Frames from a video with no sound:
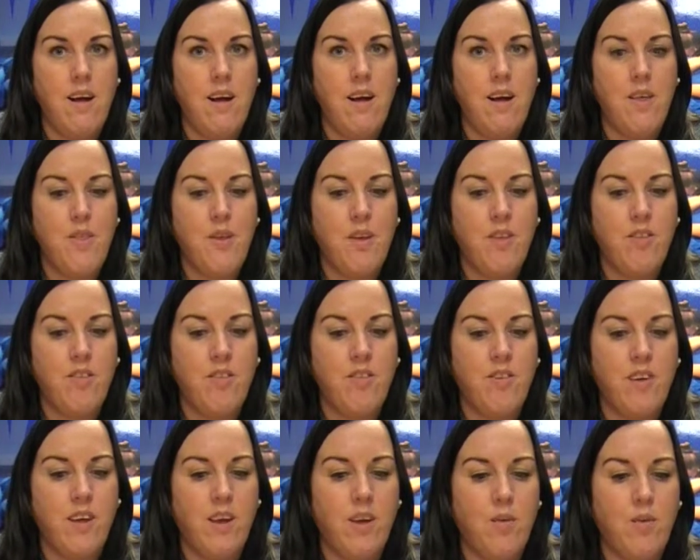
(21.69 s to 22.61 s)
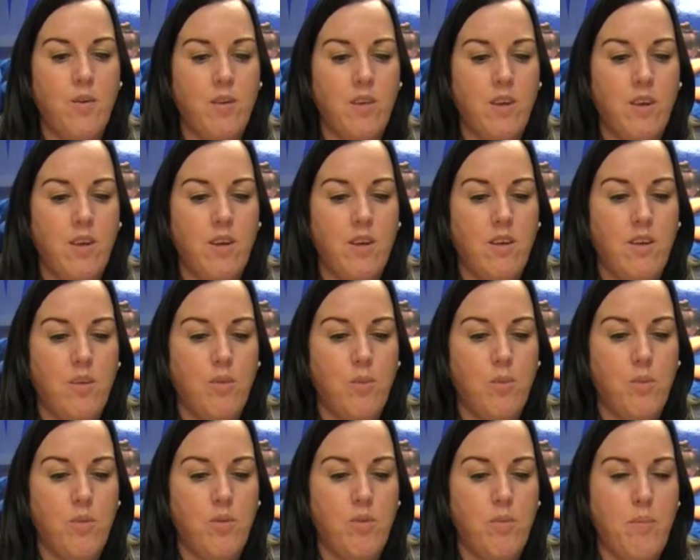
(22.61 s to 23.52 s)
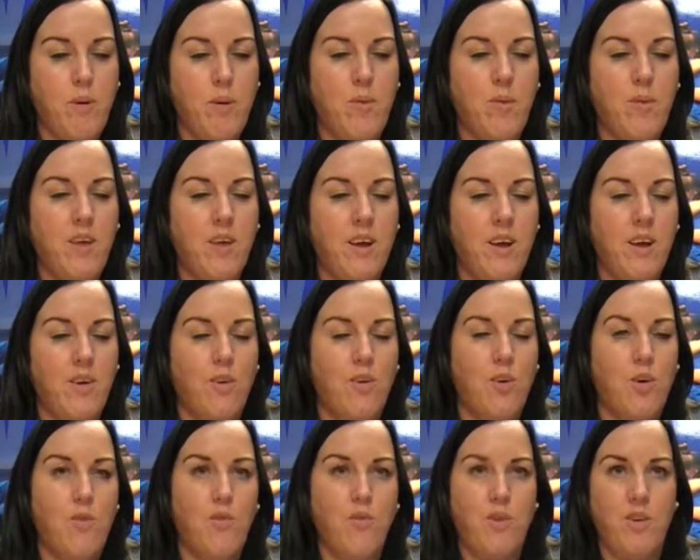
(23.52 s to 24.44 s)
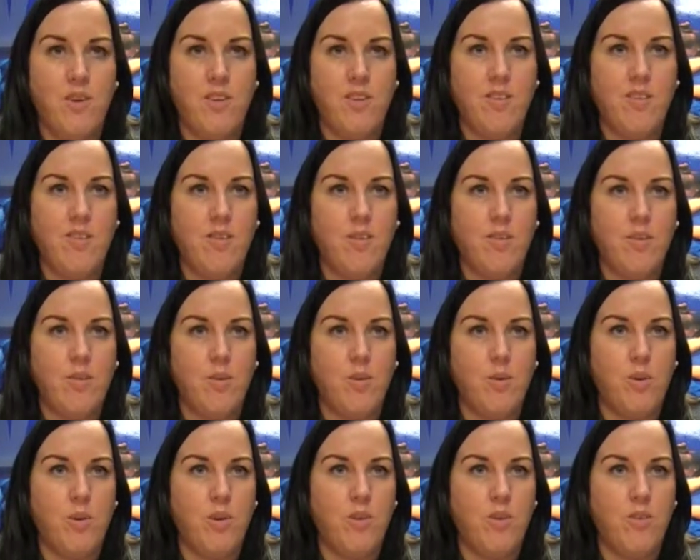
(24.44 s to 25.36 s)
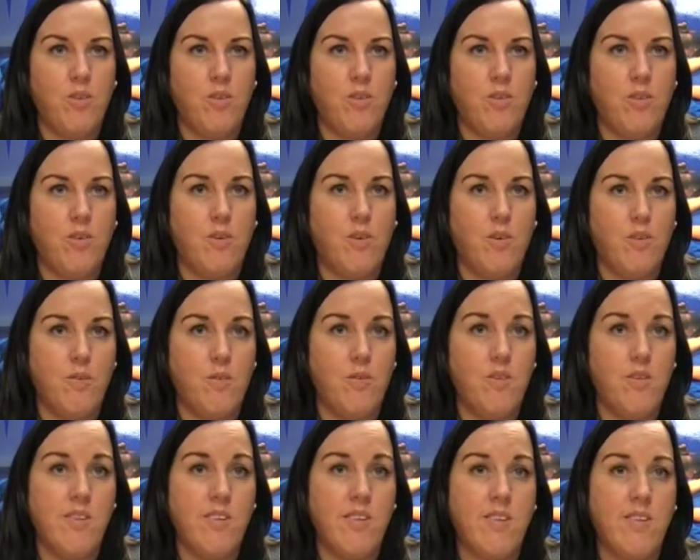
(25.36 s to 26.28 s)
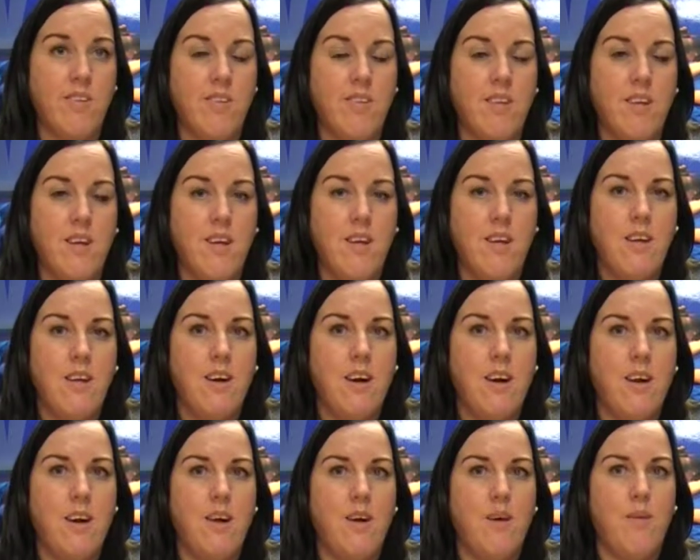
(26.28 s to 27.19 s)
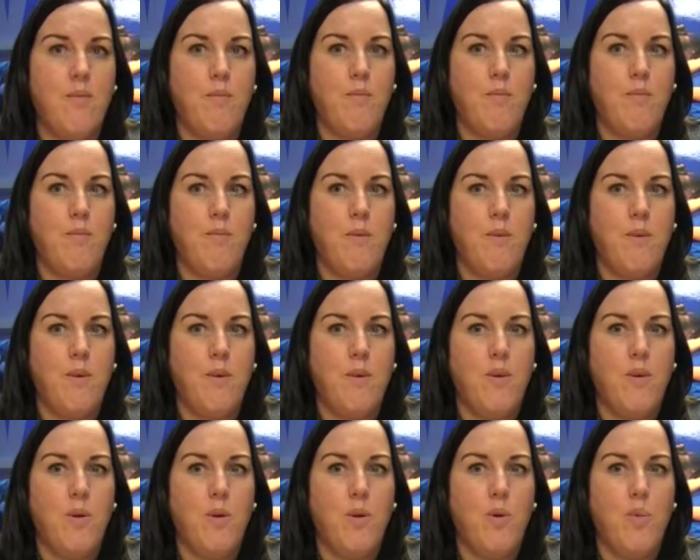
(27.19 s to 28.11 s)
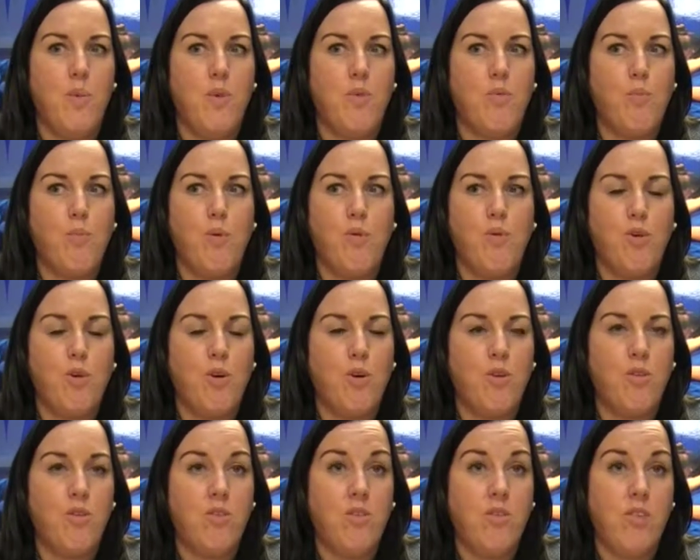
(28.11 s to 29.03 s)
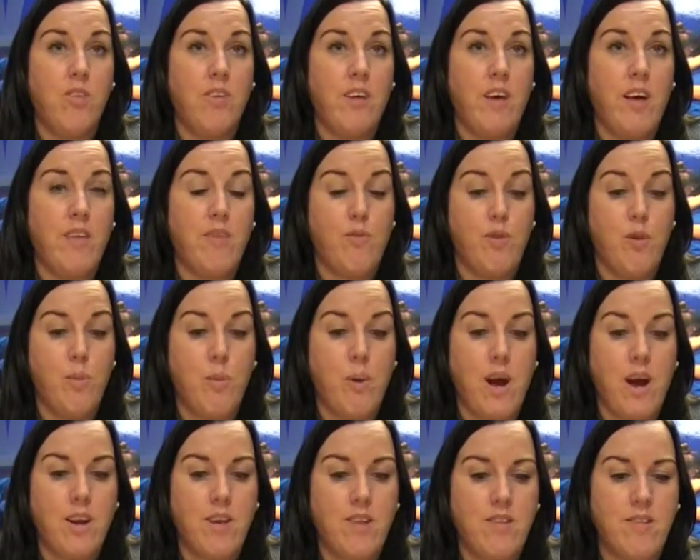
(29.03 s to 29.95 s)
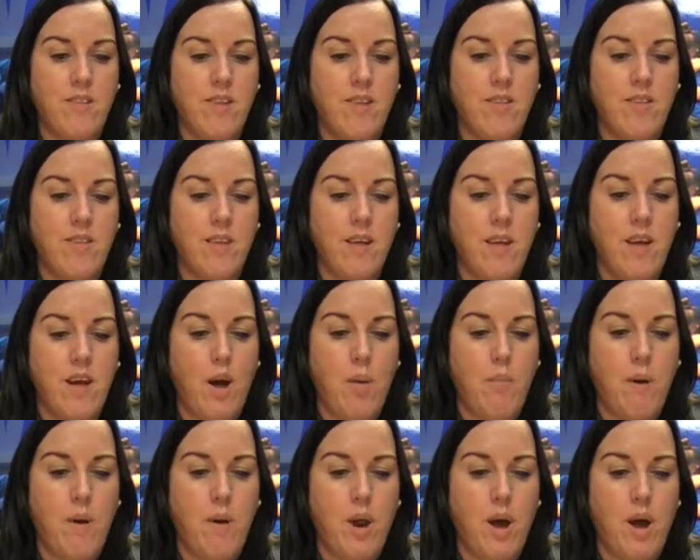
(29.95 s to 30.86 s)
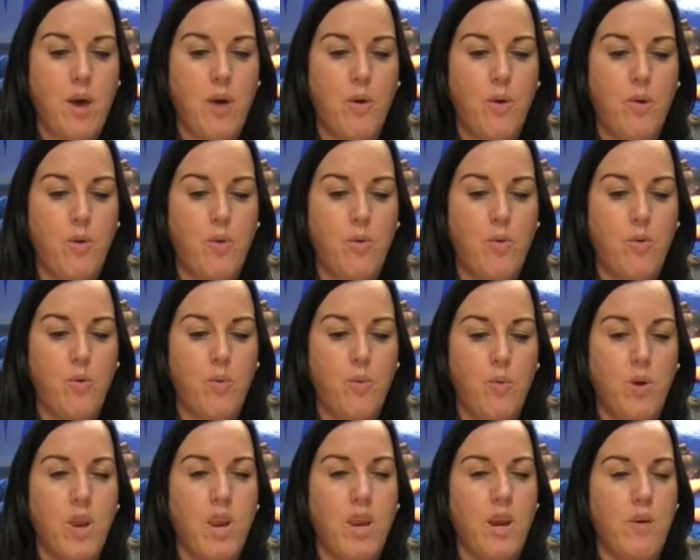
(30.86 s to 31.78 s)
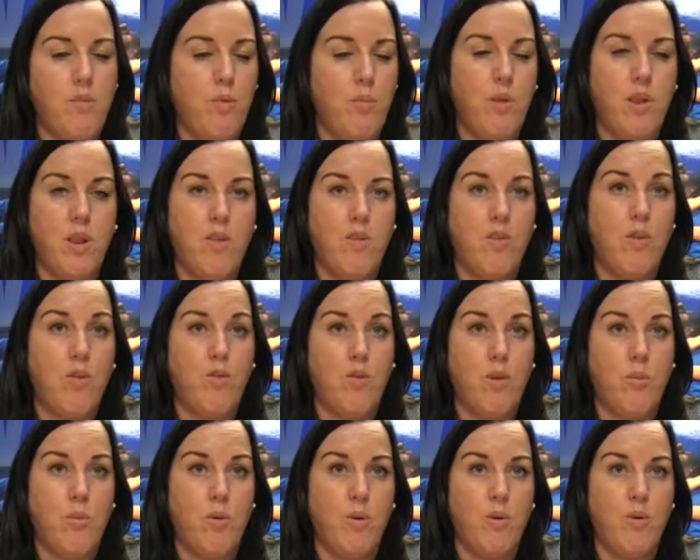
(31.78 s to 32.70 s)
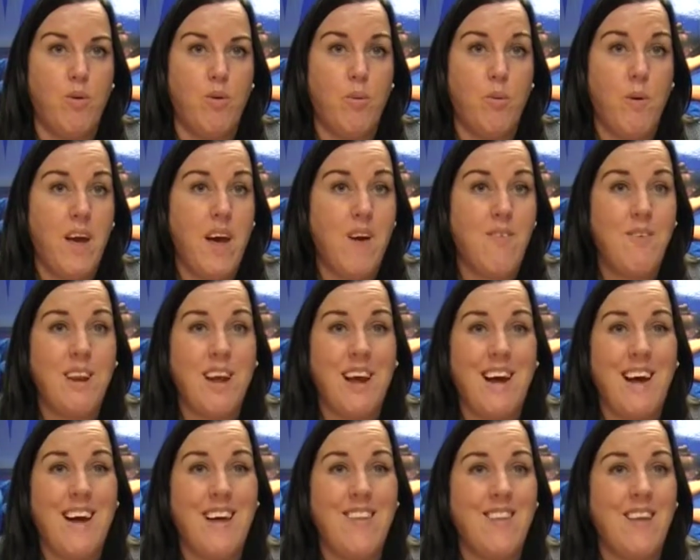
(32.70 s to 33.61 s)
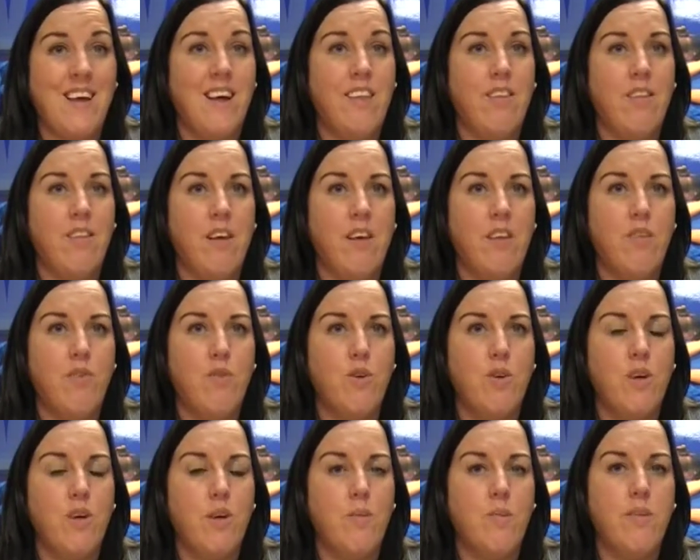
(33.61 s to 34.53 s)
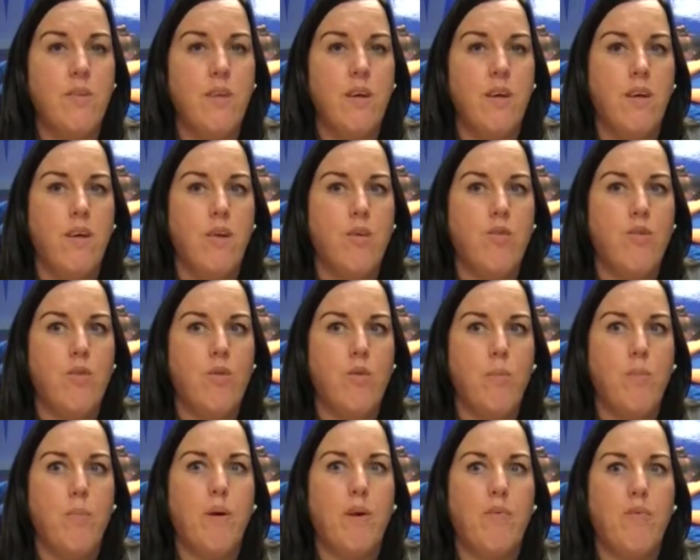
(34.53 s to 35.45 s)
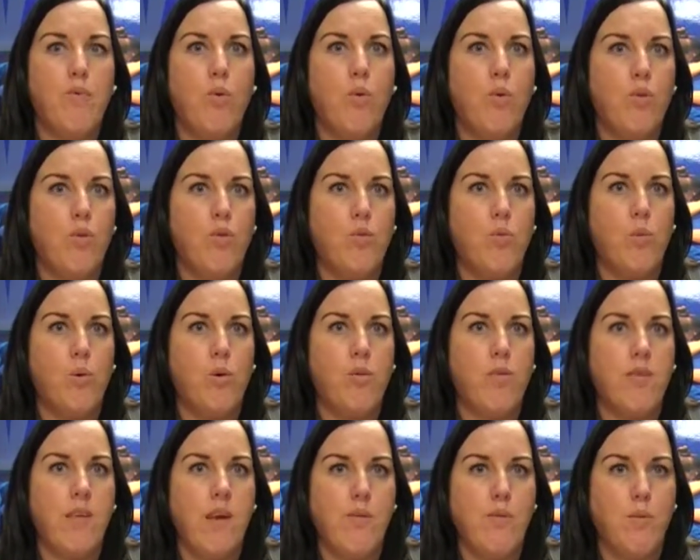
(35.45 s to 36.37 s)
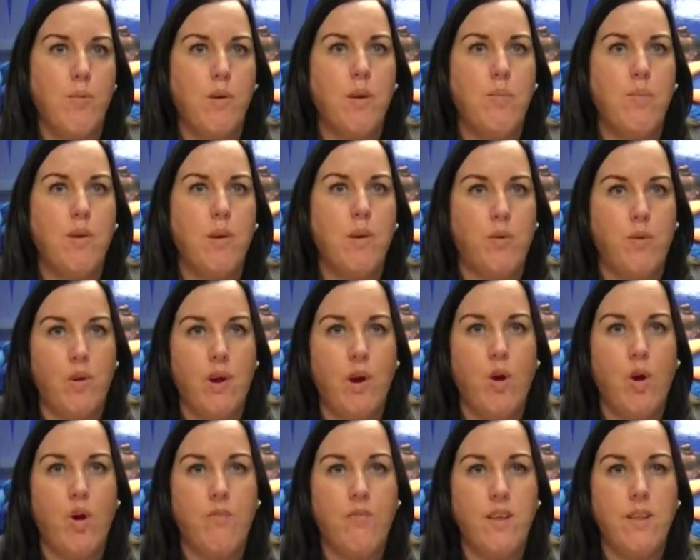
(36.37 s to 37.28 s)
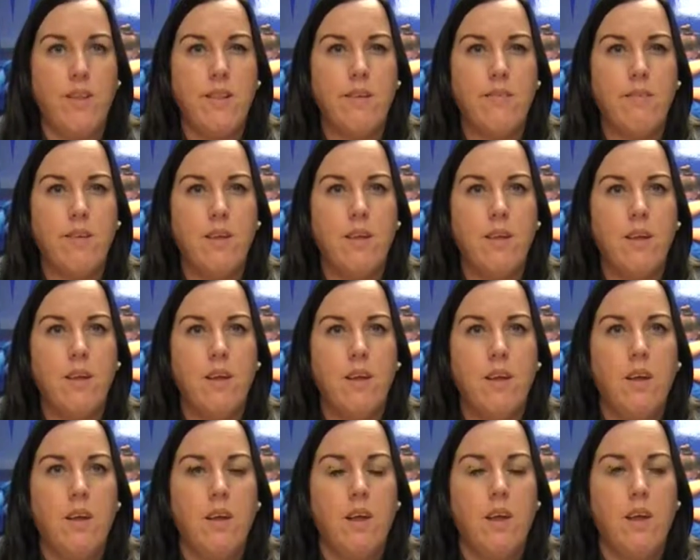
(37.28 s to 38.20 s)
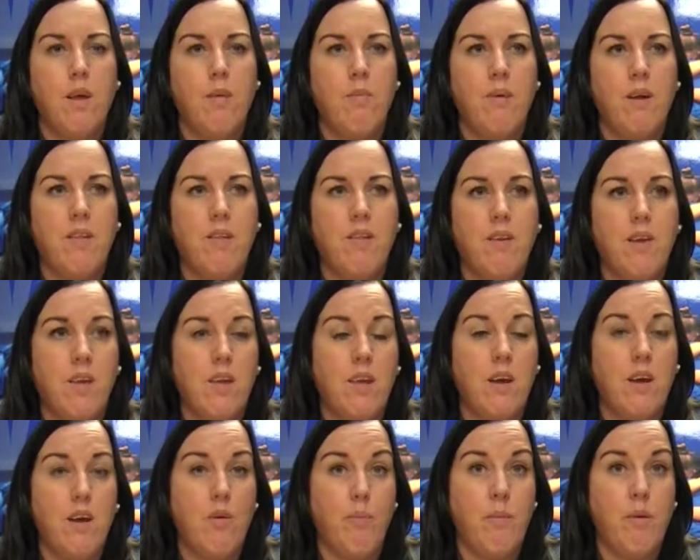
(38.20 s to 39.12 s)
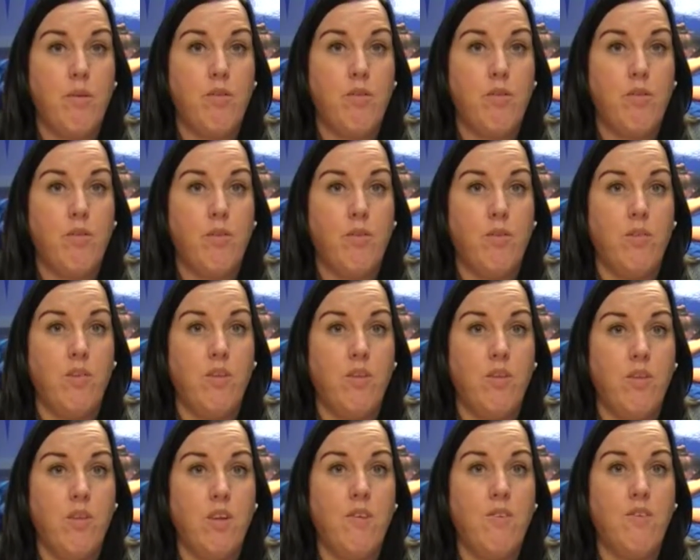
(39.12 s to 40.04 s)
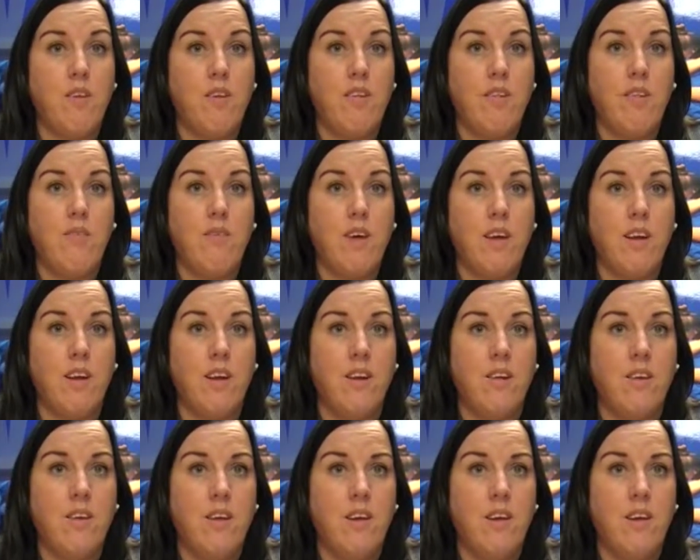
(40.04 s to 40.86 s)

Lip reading: I think today really was about getting confidence going into the conference season. And, you know, we've talked the last few practices about how we need everybody to contribute. And we haven't had that the last few games. So the big focus was everybody being a threat offensively and taking care of business on the defensive end.